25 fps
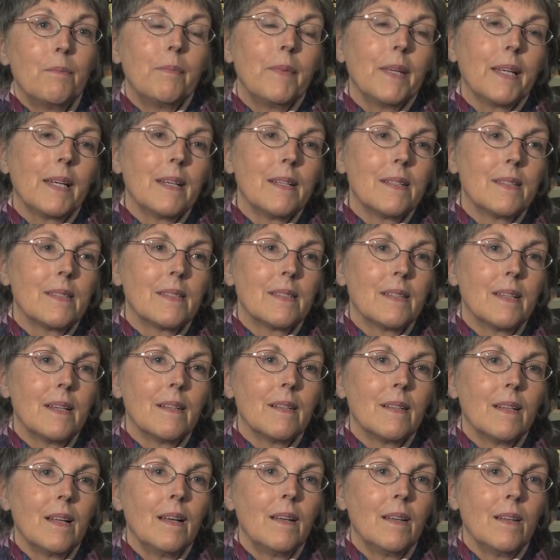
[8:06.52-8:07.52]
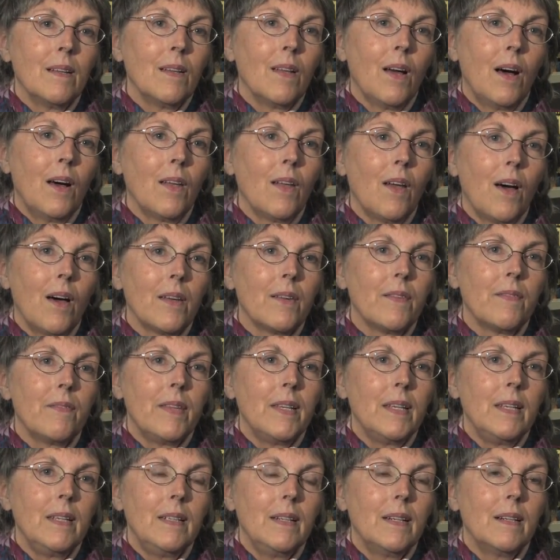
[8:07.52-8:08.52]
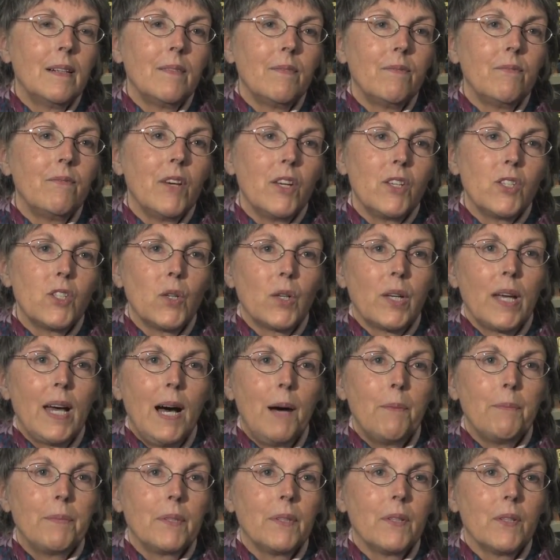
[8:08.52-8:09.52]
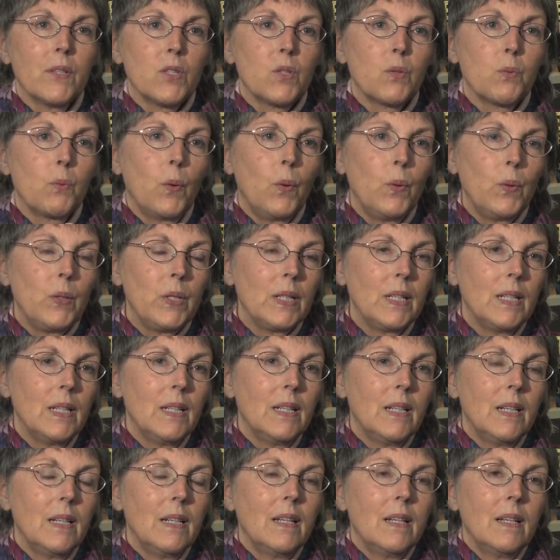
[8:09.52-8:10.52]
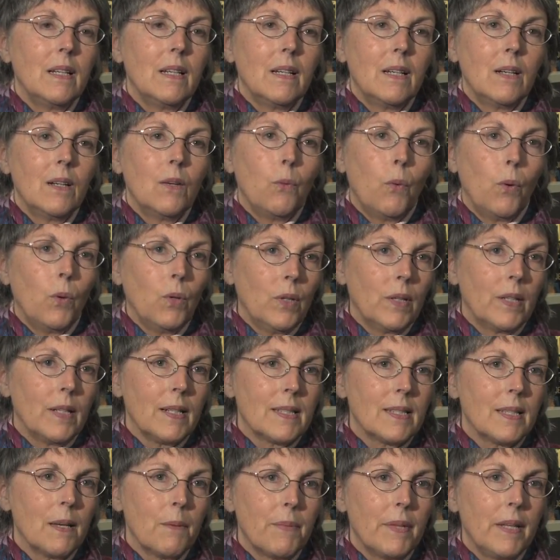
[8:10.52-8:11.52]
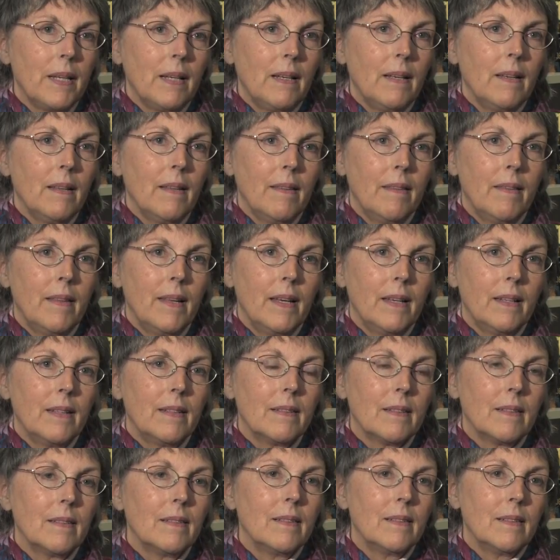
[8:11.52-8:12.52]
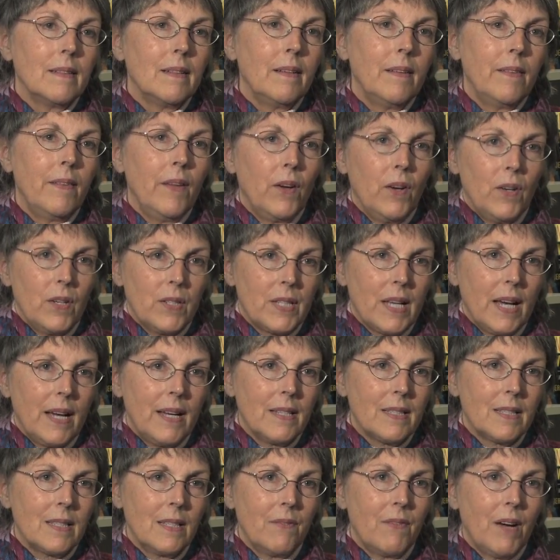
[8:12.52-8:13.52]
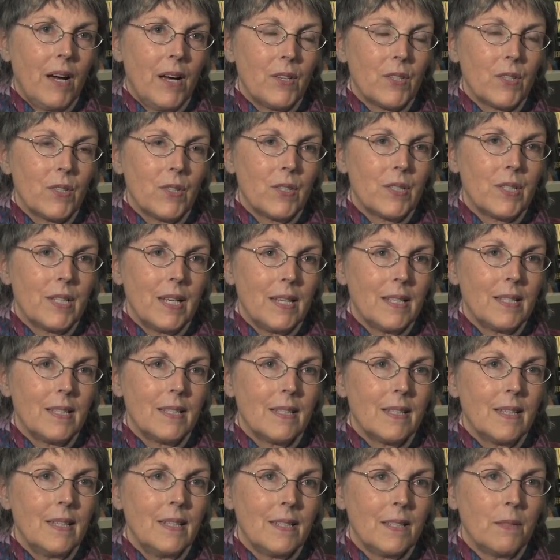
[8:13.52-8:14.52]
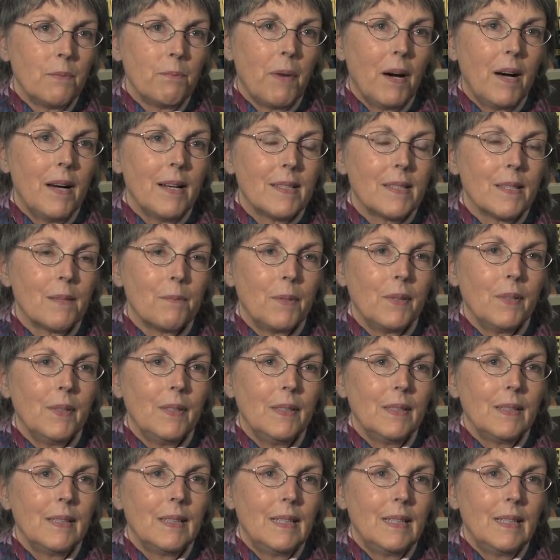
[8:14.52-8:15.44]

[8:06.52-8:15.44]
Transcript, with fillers: because a lot of the um, venture capitalists won't, won't look at something that their science advisor says is impossible,